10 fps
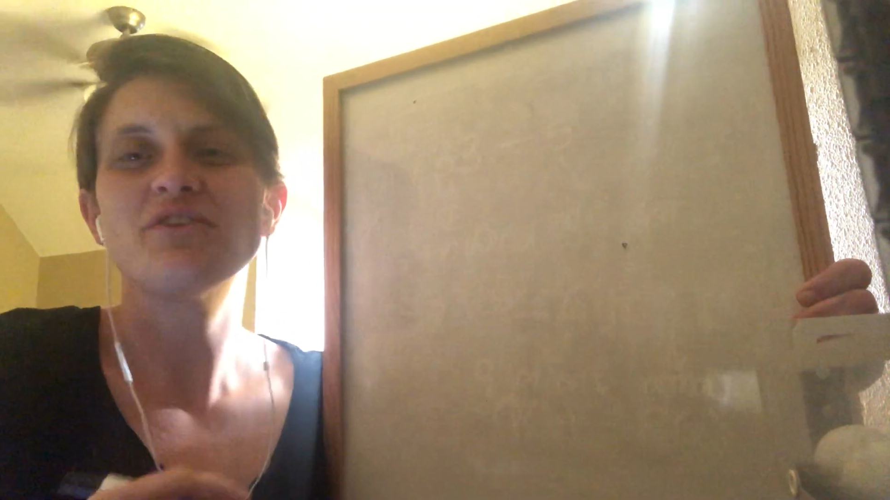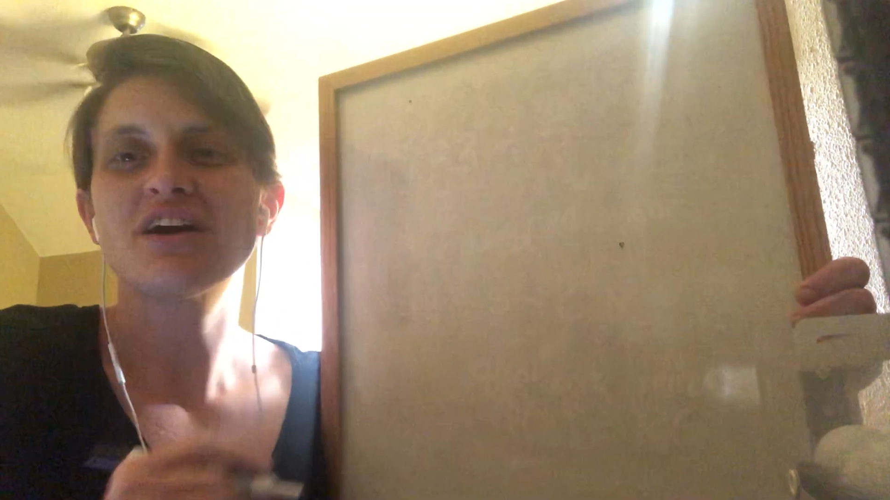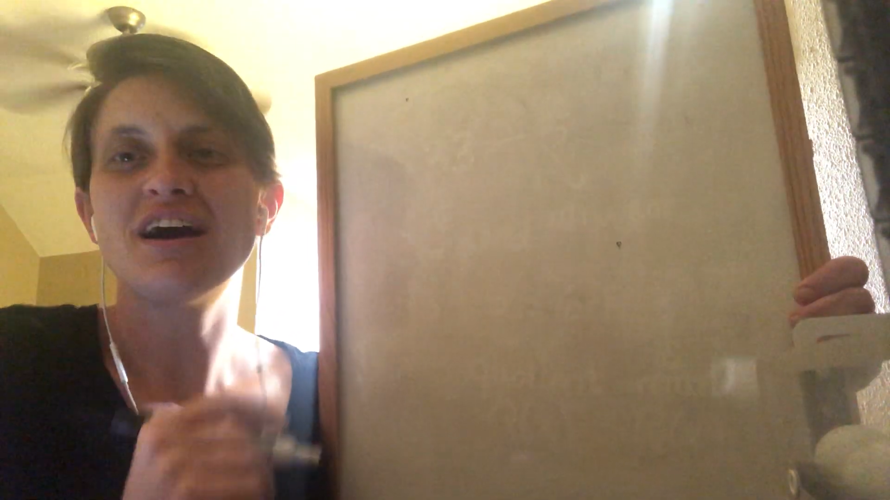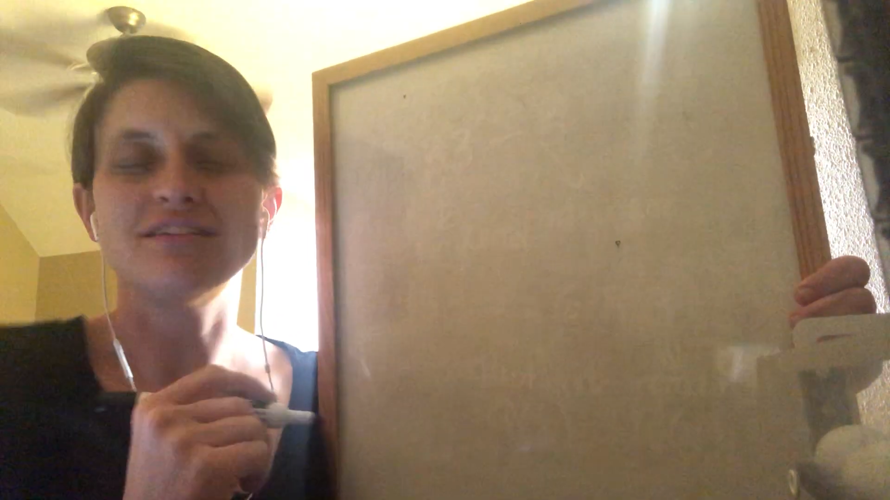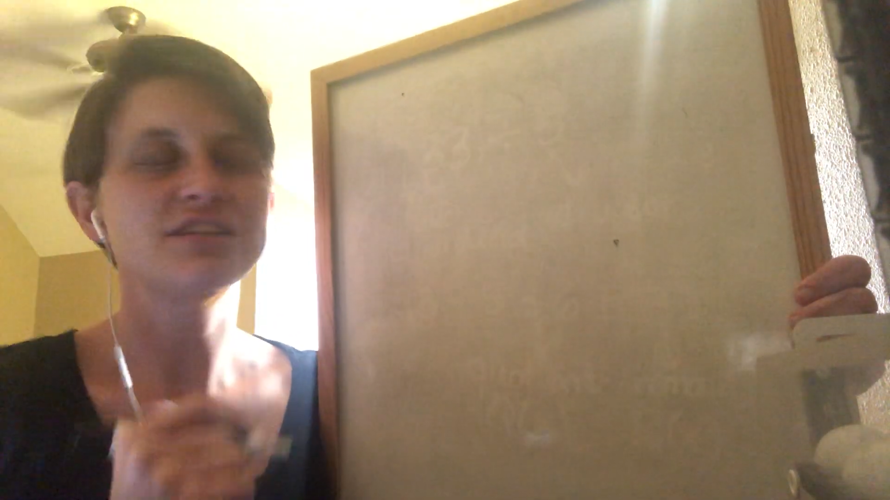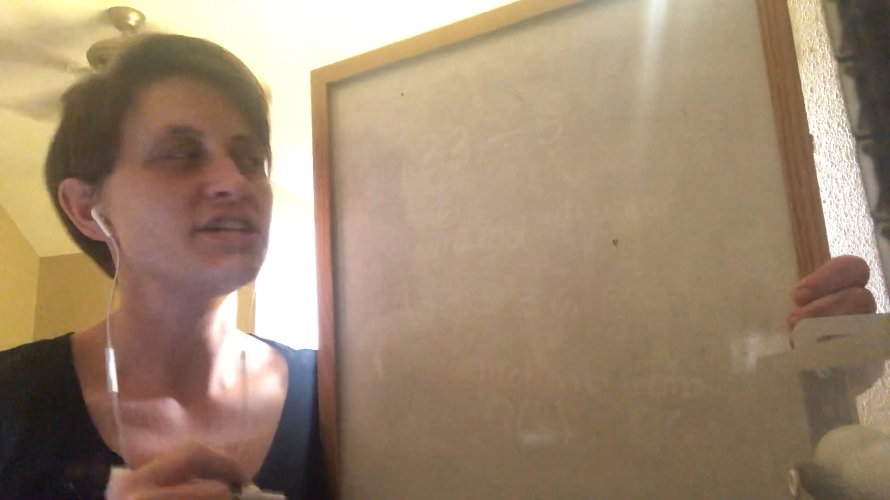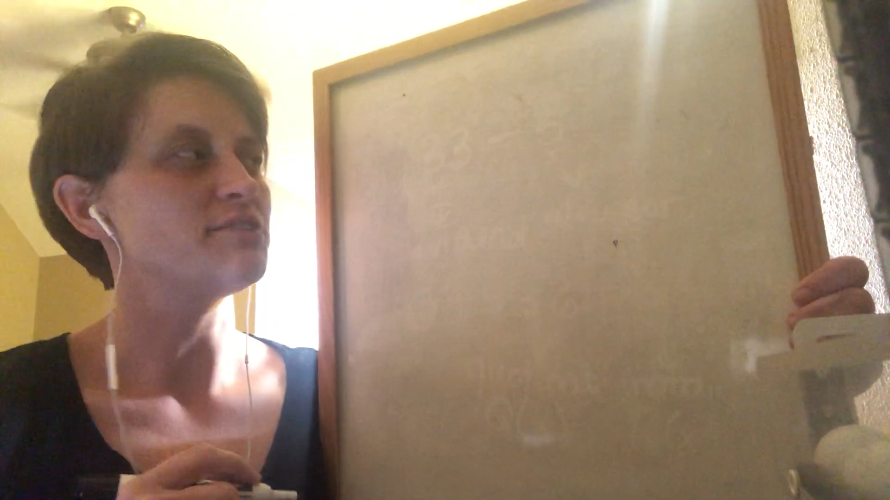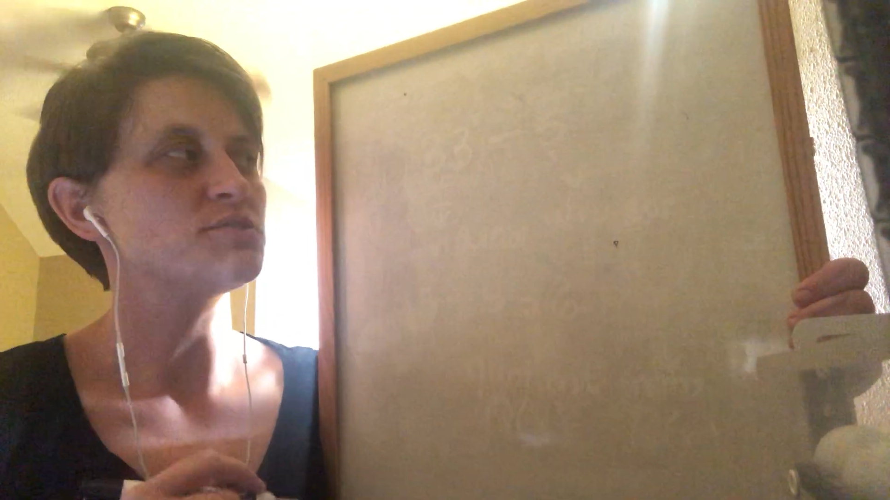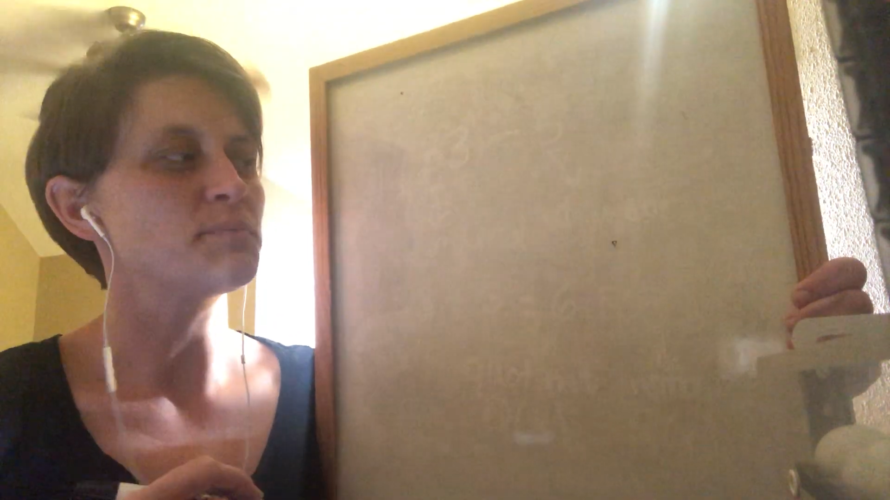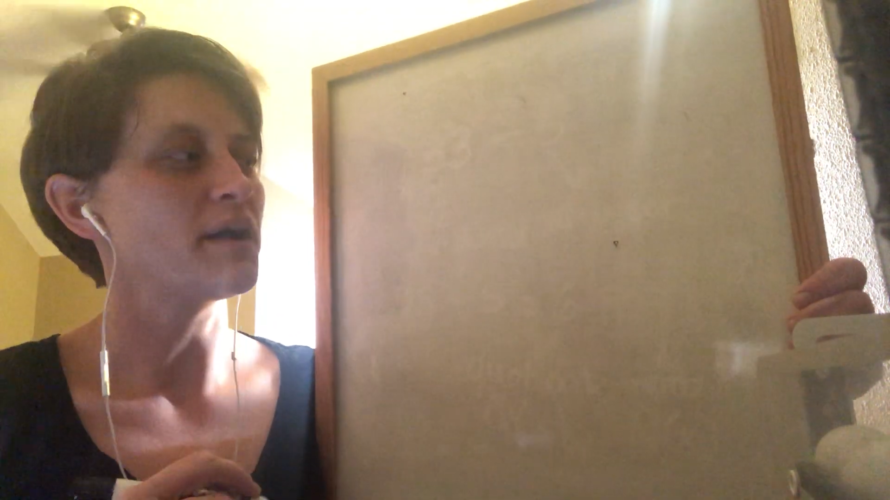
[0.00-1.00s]
for college
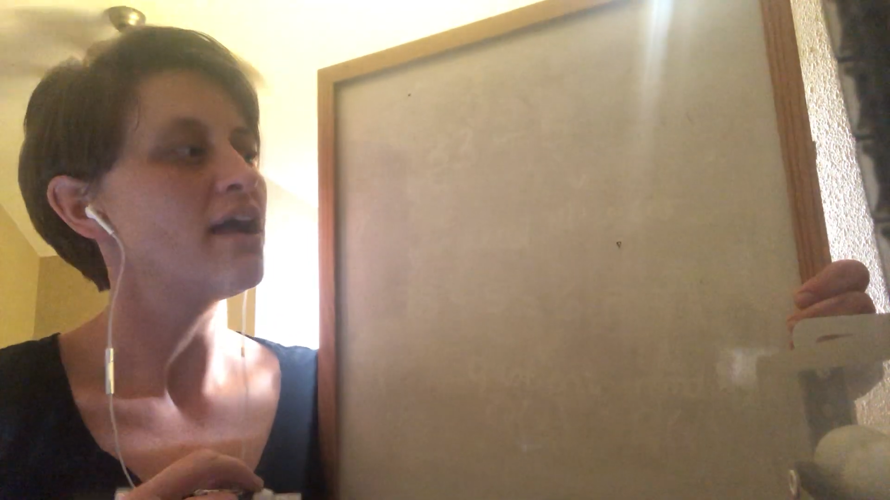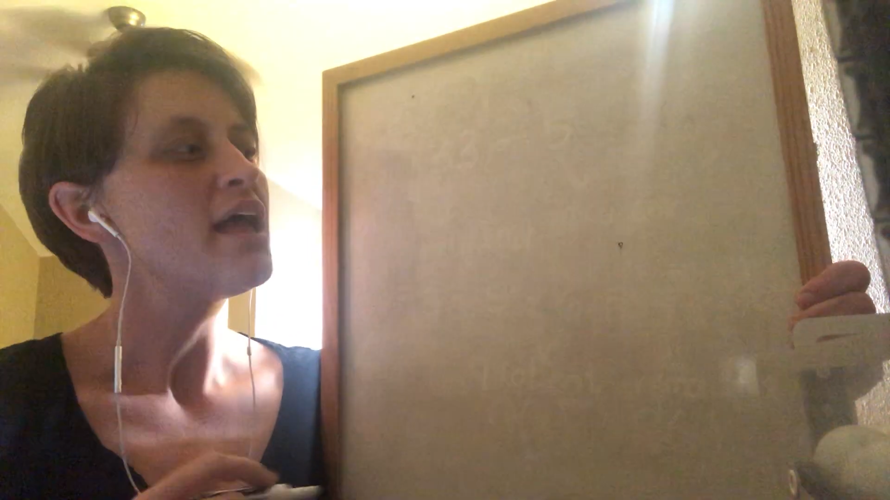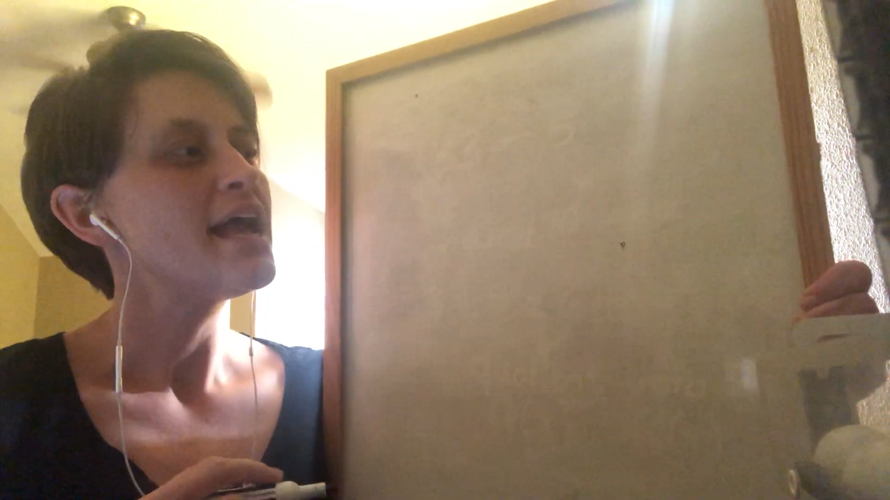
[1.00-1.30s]
algebra.